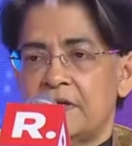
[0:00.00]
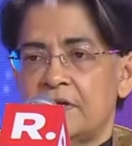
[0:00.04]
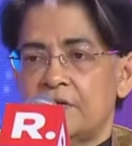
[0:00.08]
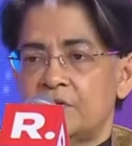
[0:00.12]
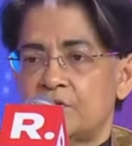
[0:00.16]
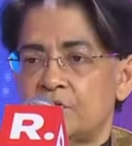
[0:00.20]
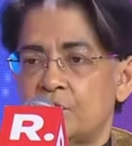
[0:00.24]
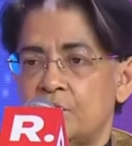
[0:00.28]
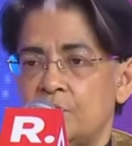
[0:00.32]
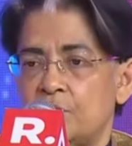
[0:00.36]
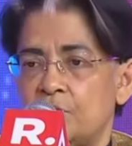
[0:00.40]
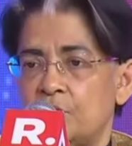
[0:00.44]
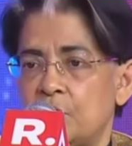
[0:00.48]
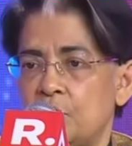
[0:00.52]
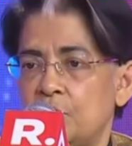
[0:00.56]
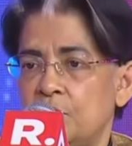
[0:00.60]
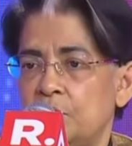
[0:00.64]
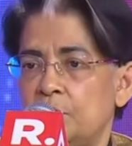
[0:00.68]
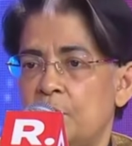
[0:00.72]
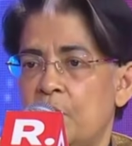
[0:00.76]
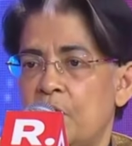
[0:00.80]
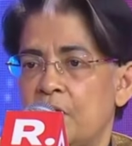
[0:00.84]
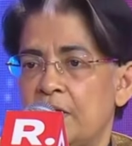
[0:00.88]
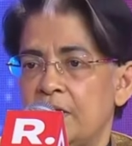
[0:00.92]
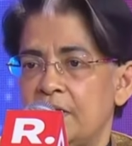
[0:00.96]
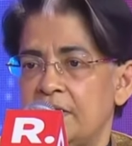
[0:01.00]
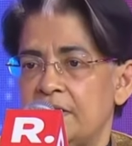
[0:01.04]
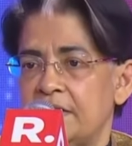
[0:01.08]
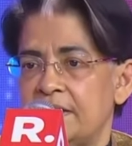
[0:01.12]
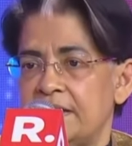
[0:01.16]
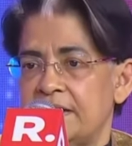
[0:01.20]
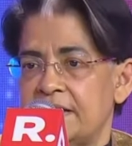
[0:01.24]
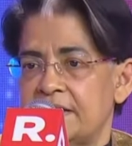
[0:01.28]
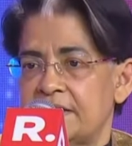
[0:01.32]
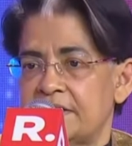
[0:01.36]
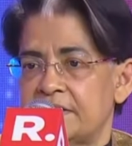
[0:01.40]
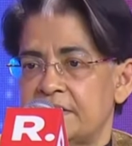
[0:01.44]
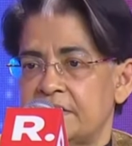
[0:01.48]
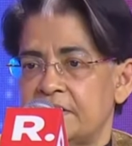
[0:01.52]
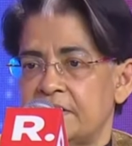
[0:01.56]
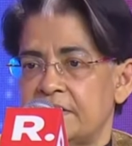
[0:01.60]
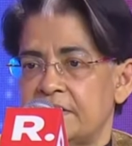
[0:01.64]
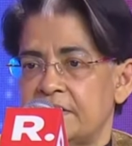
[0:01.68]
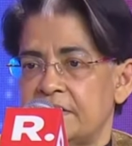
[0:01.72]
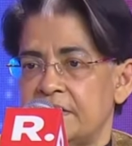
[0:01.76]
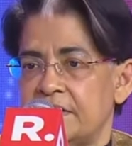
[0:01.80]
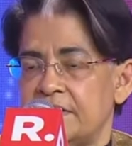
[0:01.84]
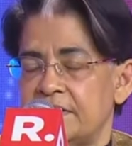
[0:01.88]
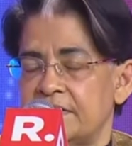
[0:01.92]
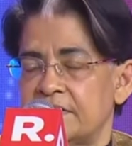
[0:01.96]
So role model is
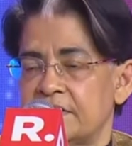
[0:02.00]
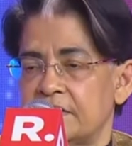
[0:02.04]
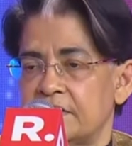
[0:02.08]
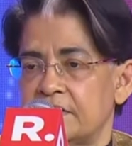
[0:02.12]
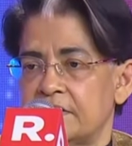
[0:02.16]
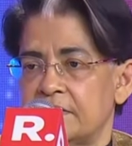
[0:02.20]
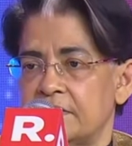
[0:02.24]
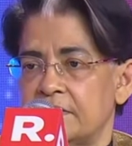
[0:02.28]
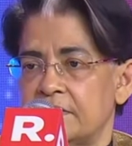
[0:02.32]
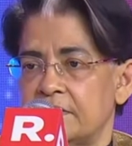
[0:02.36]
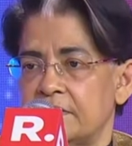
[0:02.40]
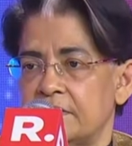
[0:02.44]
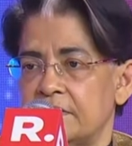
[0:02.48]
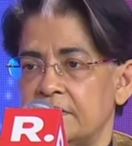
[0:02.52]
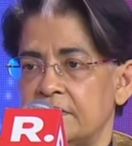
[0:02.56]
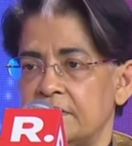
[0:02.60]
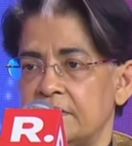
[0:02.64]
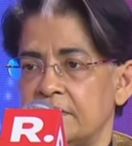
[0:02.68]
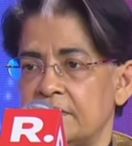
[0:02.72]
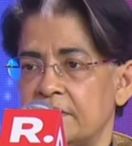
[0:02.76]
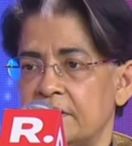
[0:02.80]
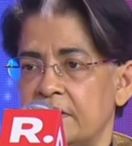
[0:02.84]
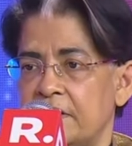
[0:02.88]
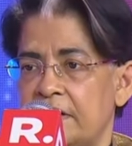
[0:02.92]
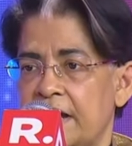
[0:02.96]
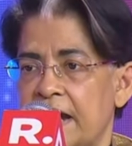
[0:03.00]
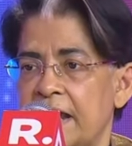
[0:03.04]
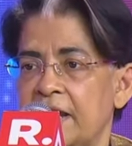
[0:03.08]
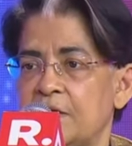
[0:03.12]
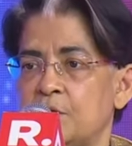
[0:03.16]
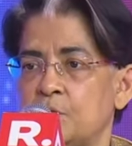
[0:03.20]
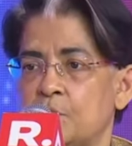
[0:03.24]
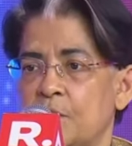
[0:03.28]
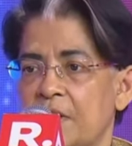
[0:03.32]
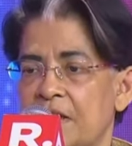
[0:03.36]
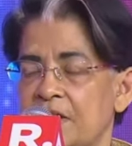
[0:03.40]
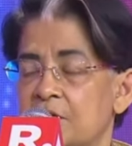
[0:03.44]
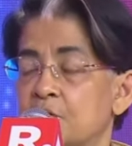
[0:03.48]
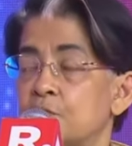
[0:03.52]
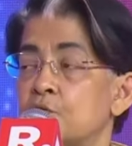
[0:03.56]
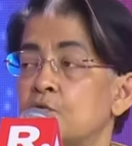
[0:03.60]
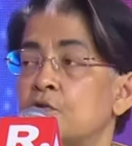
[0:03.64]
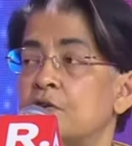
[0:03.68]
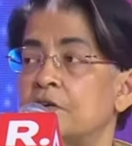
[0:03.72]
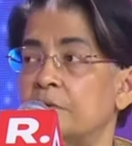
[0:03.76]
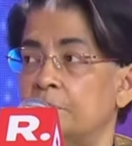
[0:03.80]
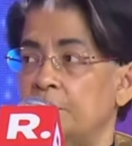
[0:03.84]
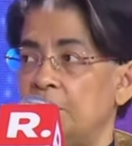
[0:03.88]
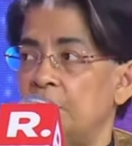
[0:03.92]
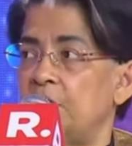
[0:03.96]
a, is a great way to
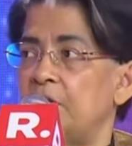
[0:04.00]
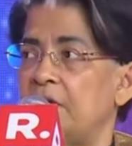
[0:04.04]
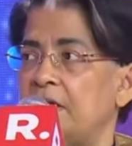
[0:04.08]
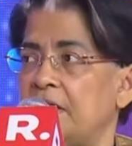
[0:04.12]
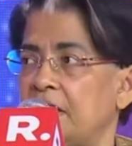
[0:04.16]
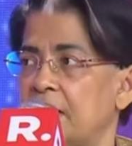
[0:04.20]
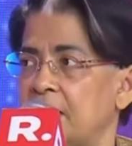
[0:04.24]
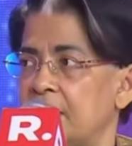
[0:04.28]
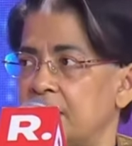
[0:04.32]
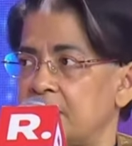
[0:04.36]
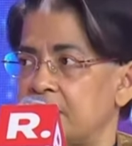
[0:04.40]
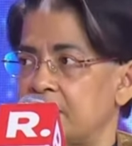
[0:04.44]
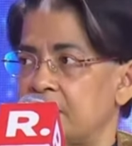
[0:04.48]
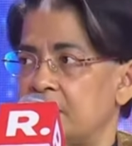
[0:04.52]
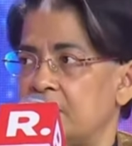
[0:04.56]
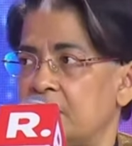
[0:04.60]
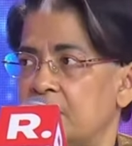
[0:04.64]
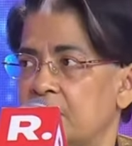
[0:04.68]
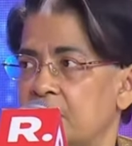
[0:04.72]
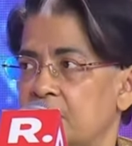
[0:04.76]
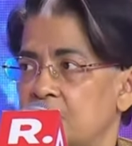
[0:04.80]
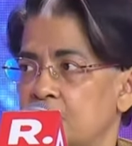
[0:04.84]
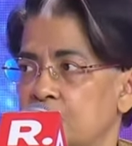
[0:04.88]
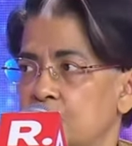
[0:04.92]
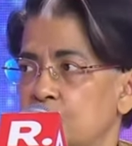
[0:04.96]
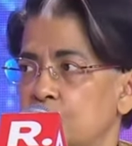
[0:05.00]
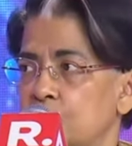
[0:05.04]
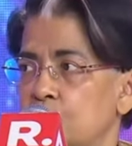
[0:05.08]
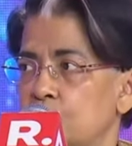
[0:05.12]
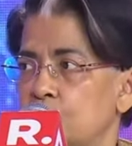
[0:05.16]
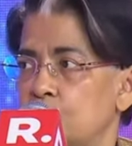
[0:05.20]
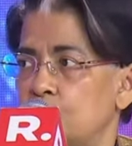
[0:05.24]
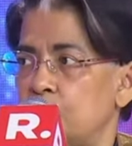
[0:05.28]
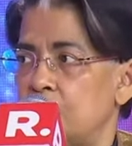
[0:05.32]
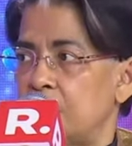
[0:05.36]
communicate to